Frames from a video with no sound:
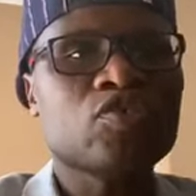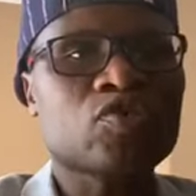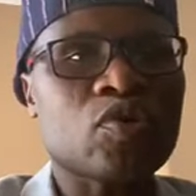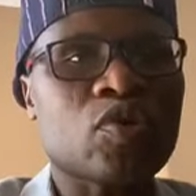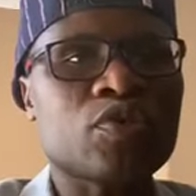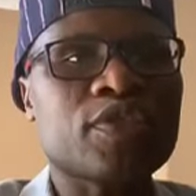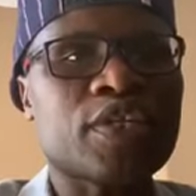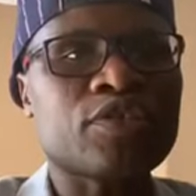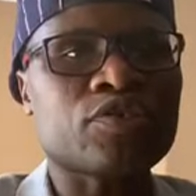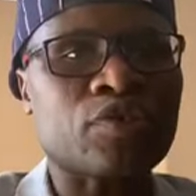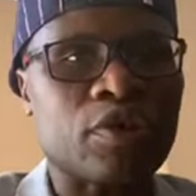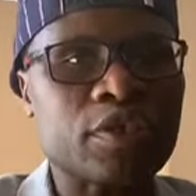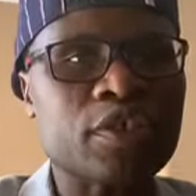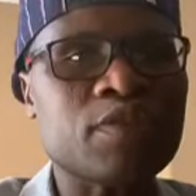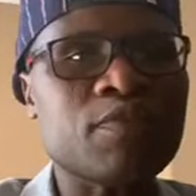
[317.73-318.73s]
So the
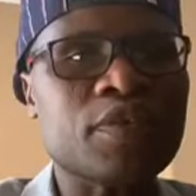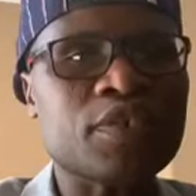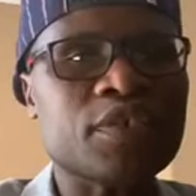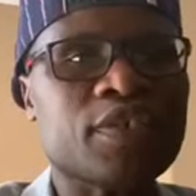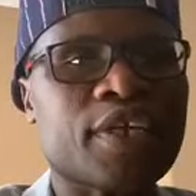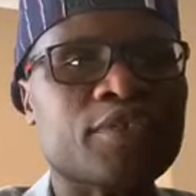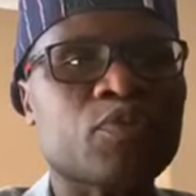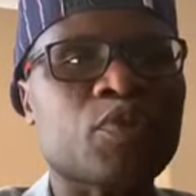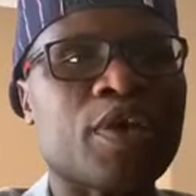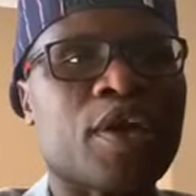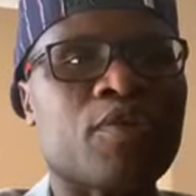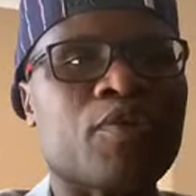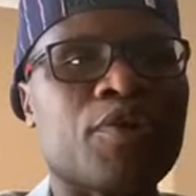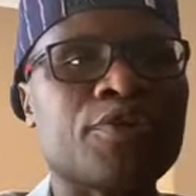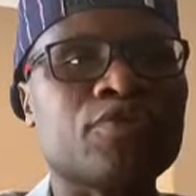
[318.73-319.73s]
document that
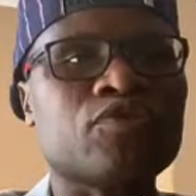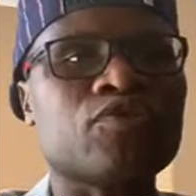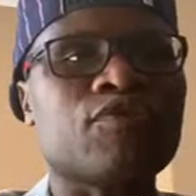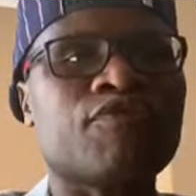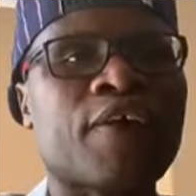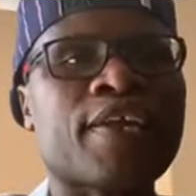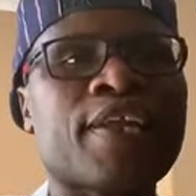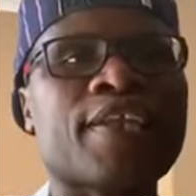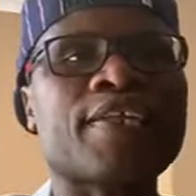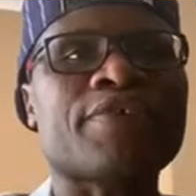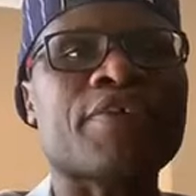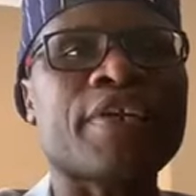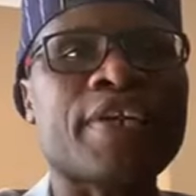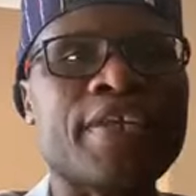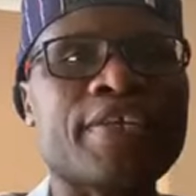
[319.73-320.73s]
we are going to
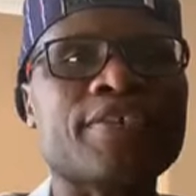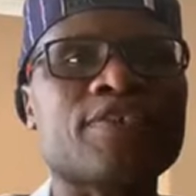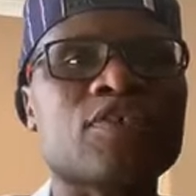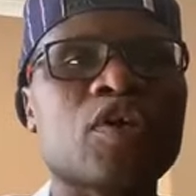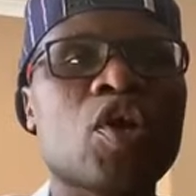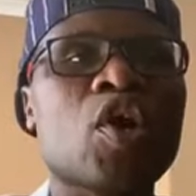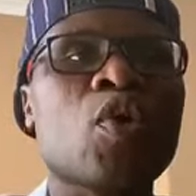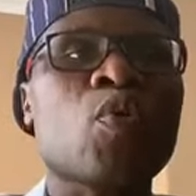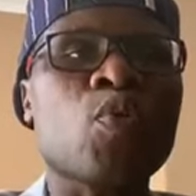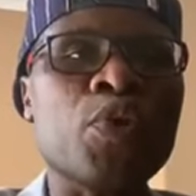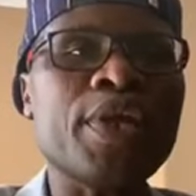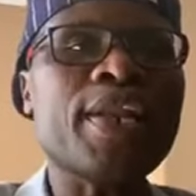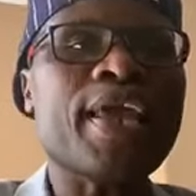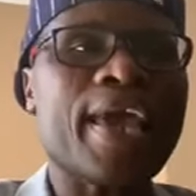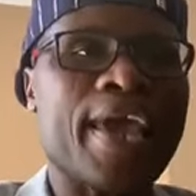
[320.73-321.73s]
finally release
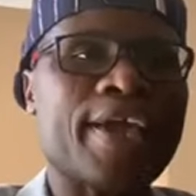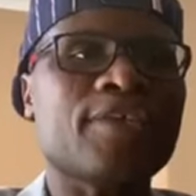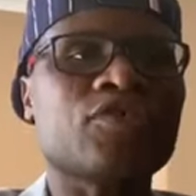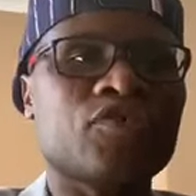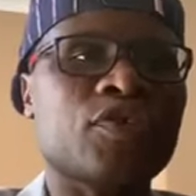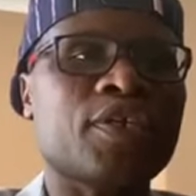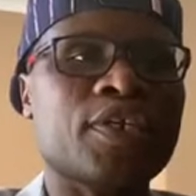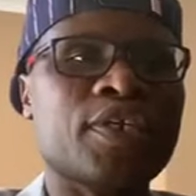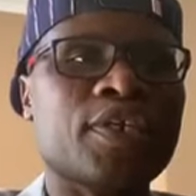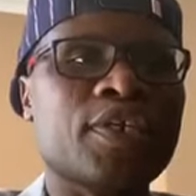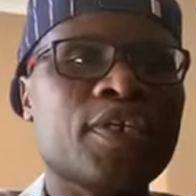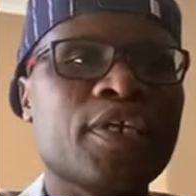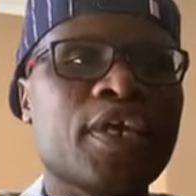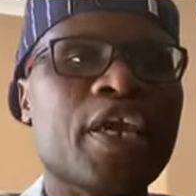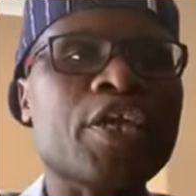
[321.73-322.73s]
will
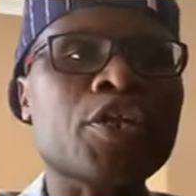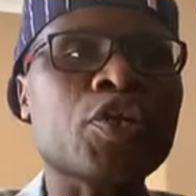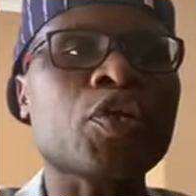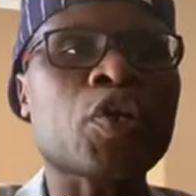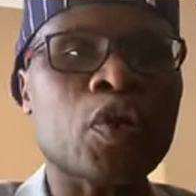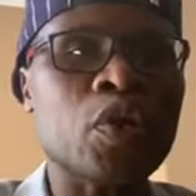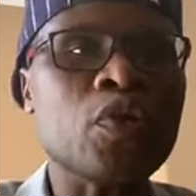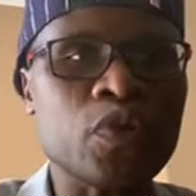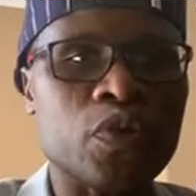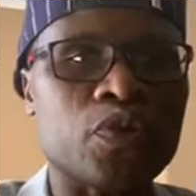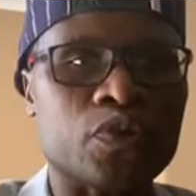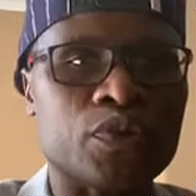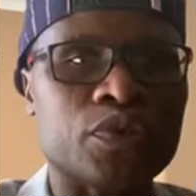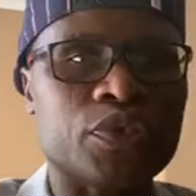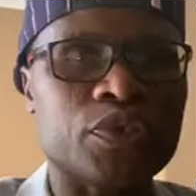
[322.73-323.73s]
actually
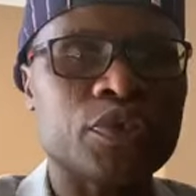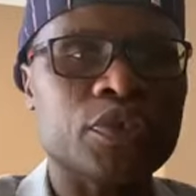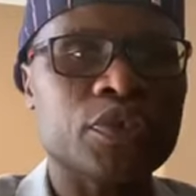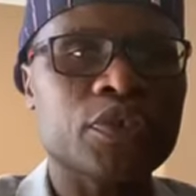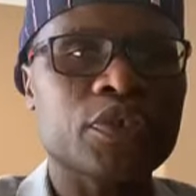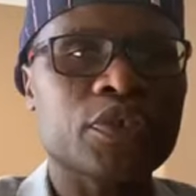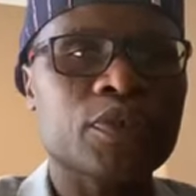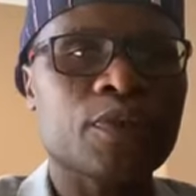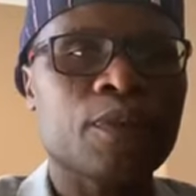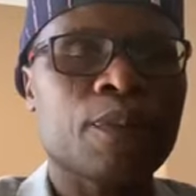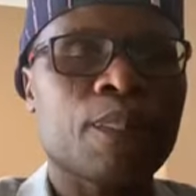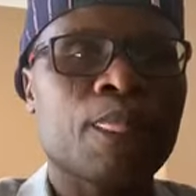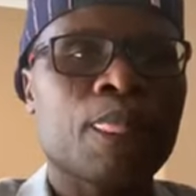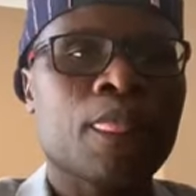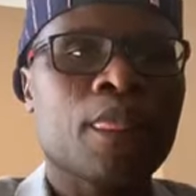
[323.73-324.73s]
include
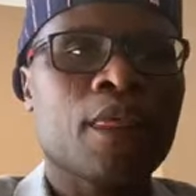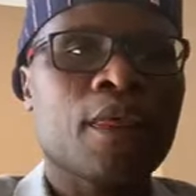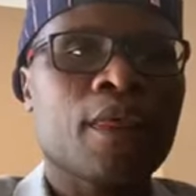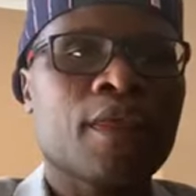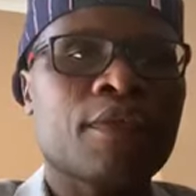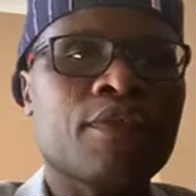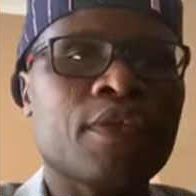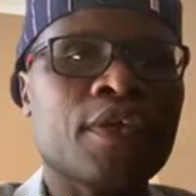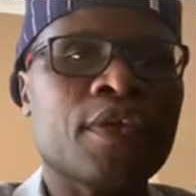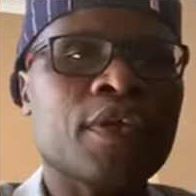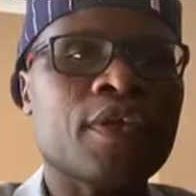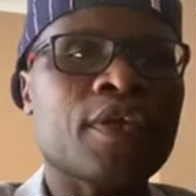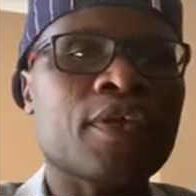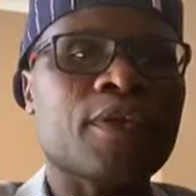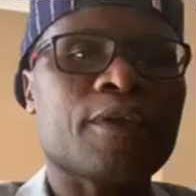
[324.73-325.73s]

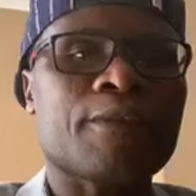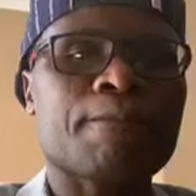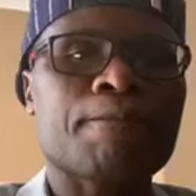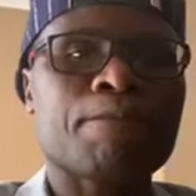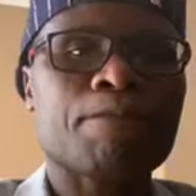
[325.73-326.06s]
the